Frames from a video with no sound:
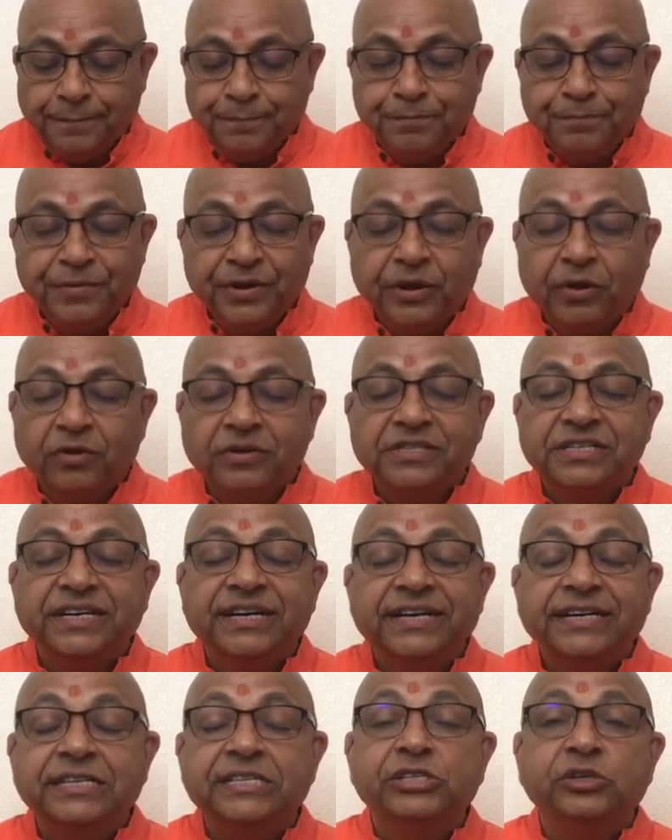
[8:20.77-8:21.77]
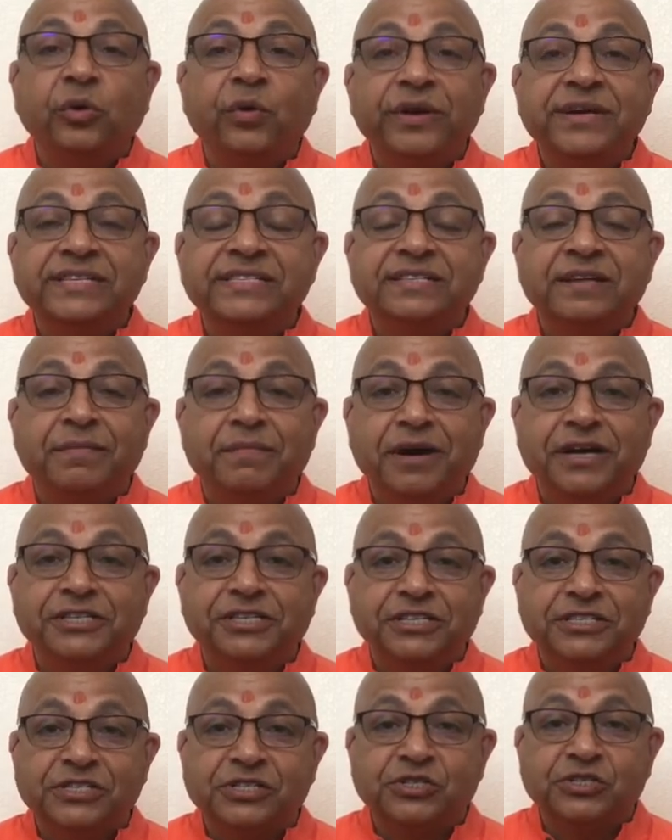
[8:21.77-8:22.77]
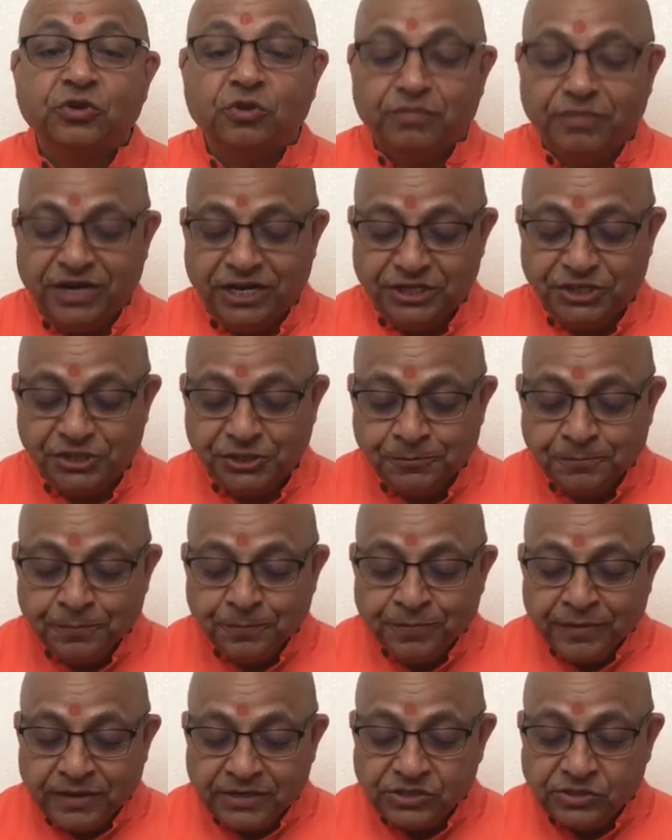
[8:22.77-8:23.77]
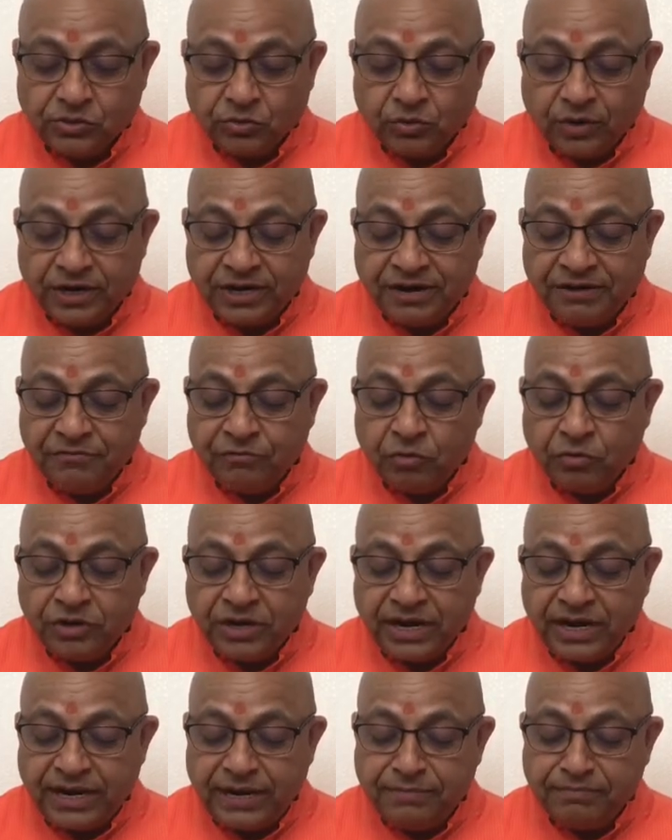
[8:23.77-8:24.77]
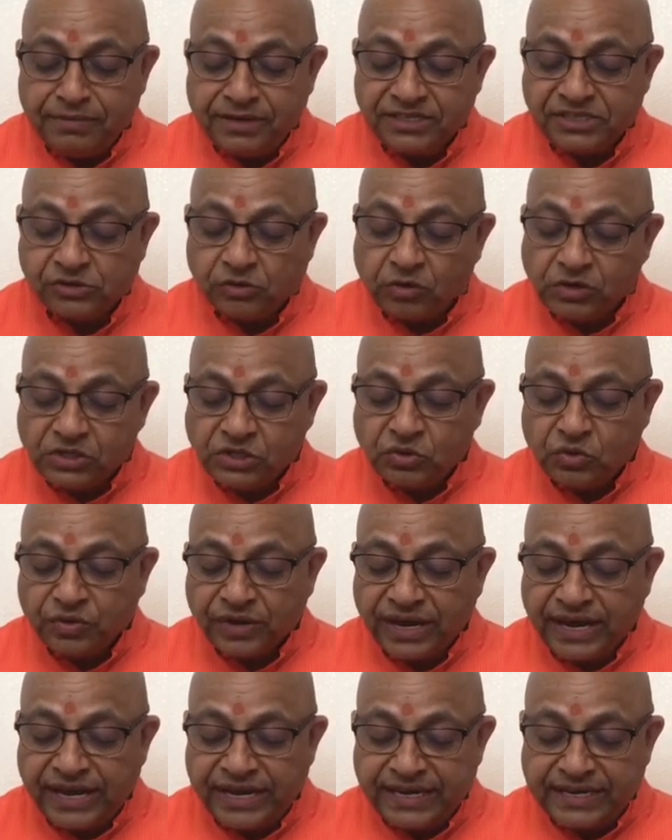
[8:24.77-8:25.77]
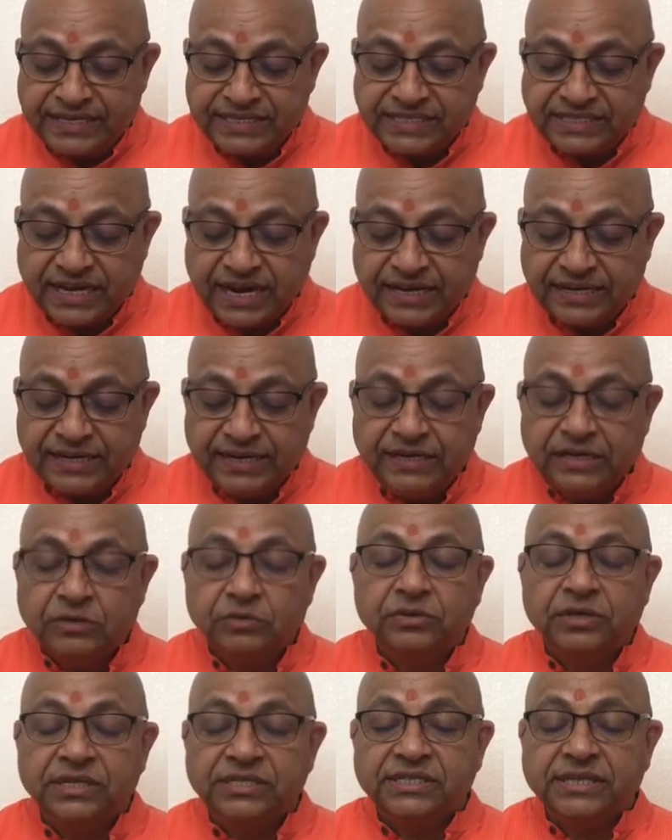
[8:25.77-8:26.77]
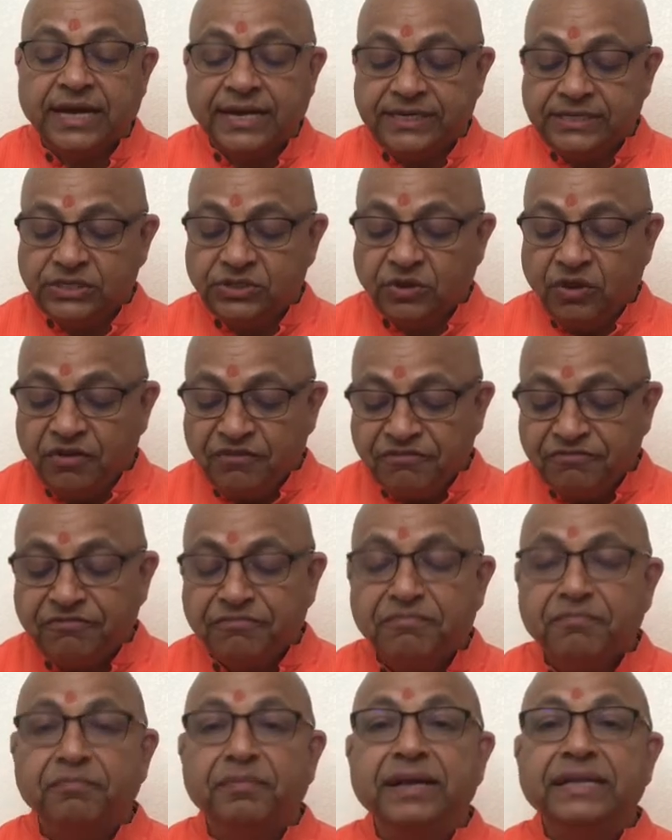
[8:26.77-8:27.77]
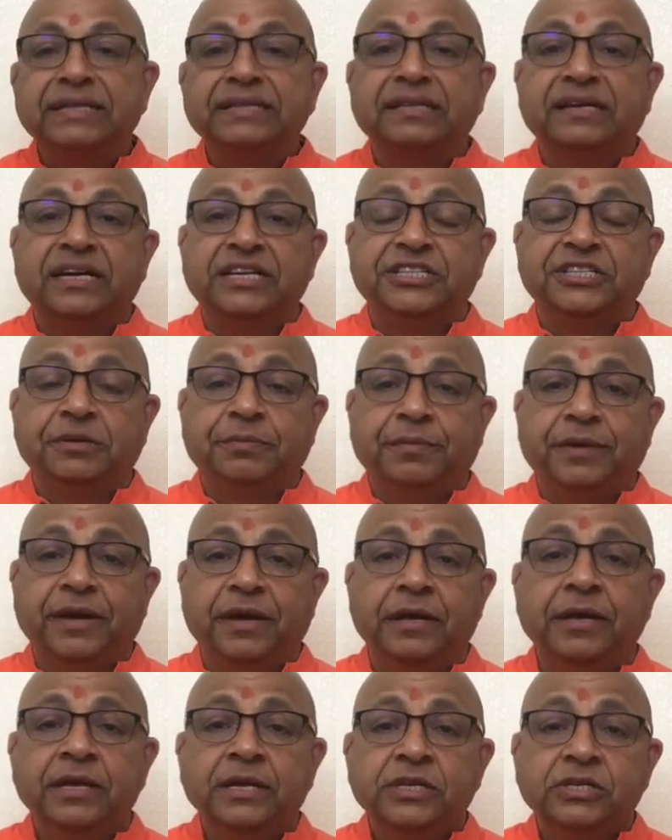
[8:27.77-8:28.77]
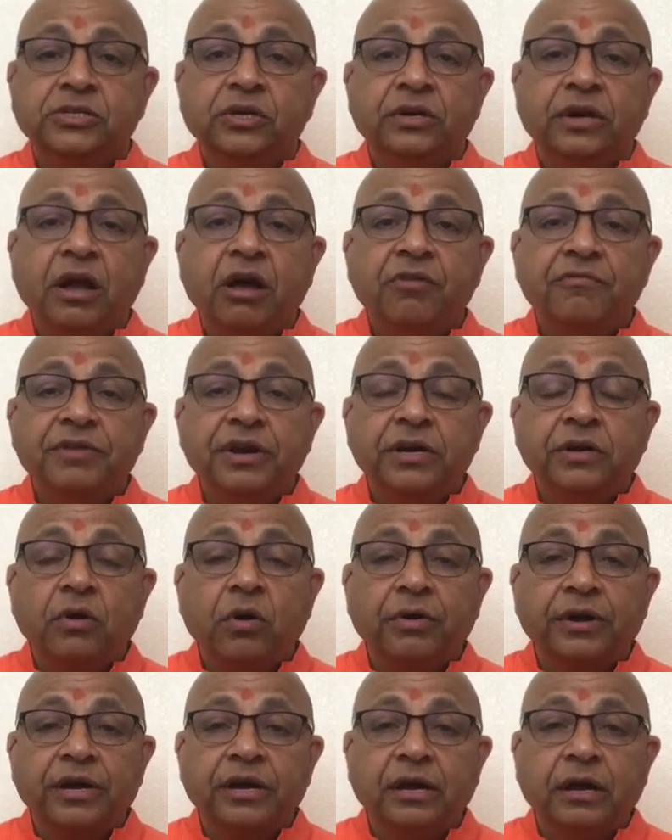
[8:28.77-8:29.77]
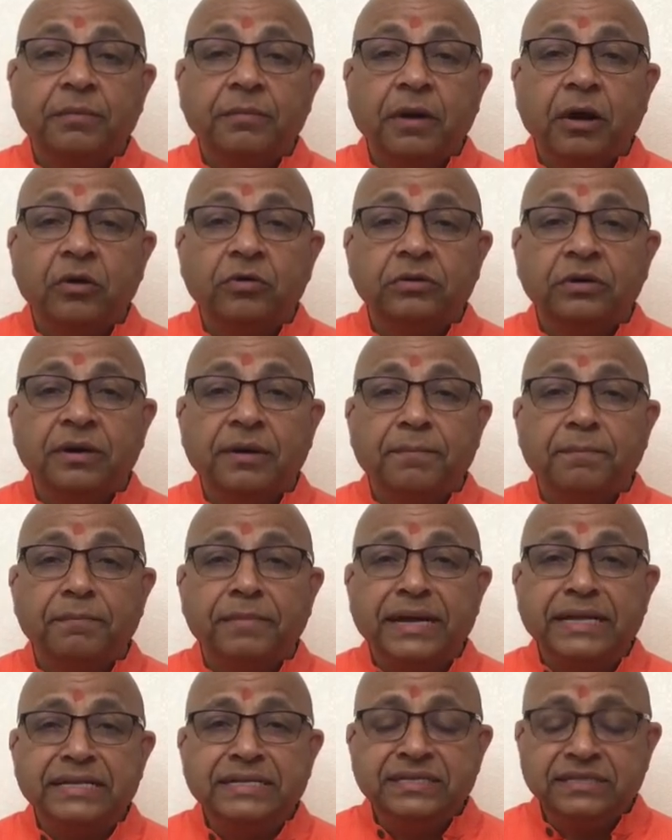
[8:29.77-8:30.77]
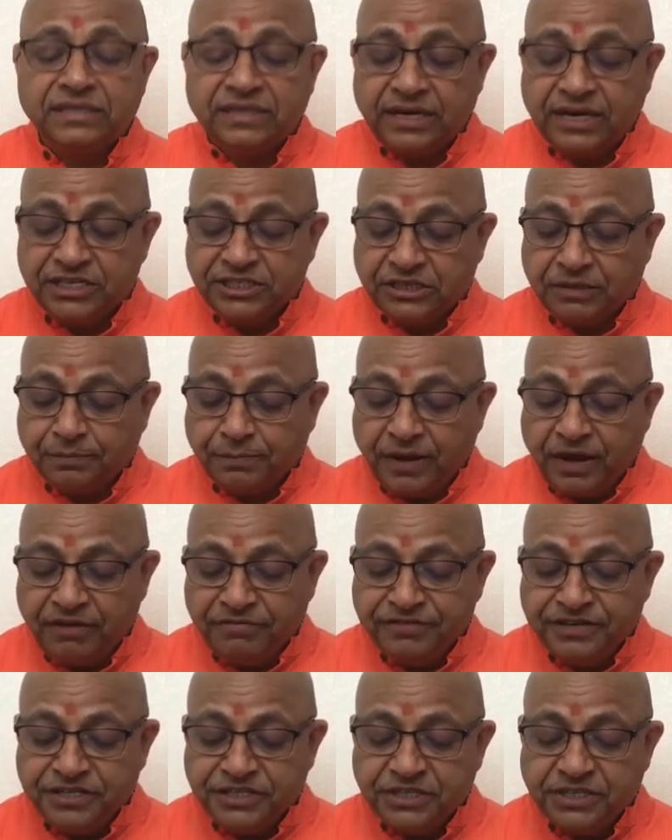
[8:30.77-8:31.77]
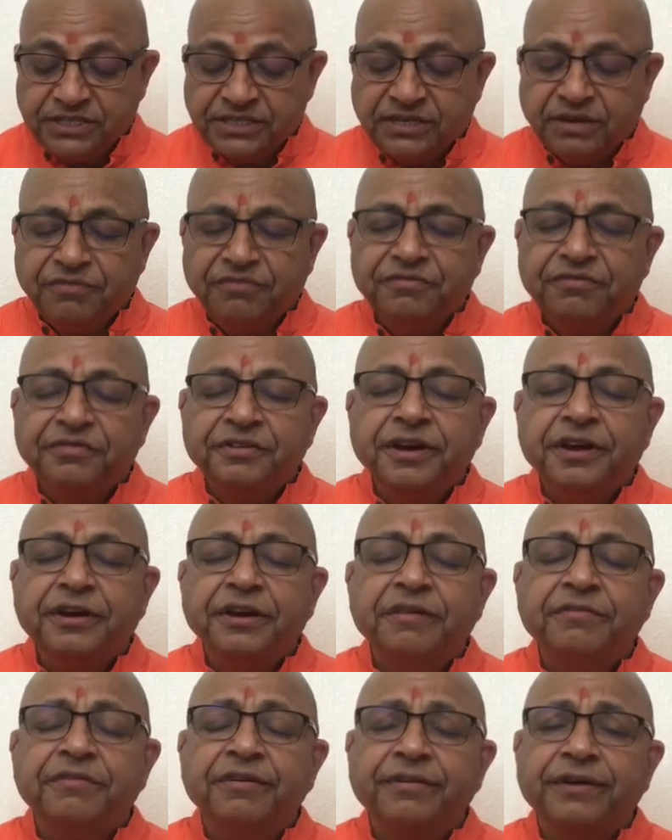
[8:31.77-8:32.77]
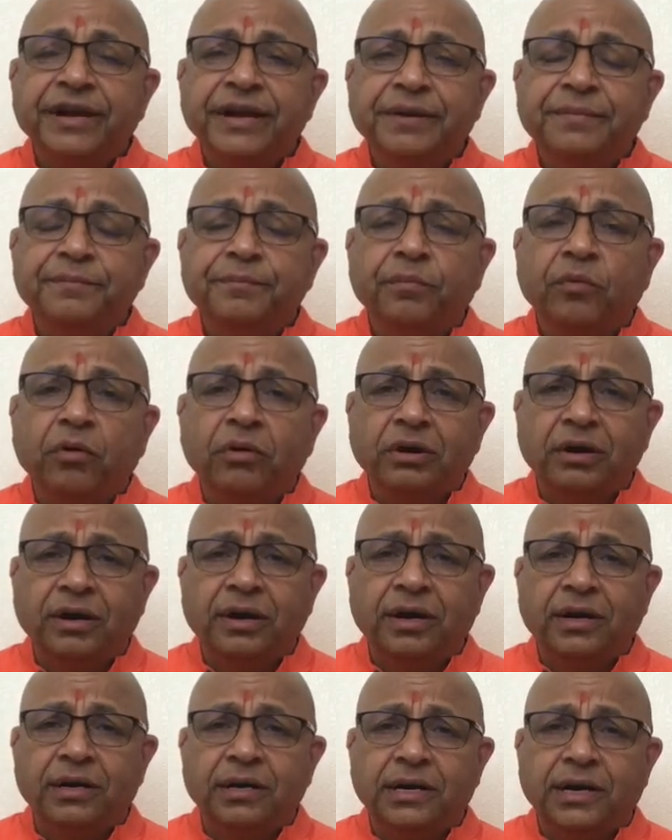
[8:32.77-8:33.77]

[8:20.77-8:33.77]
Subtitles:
because he enjoys the bhajan so much. So a devotee must also gain insight into the science of mantra japa. So now we are talking about mantra japa, which is a very important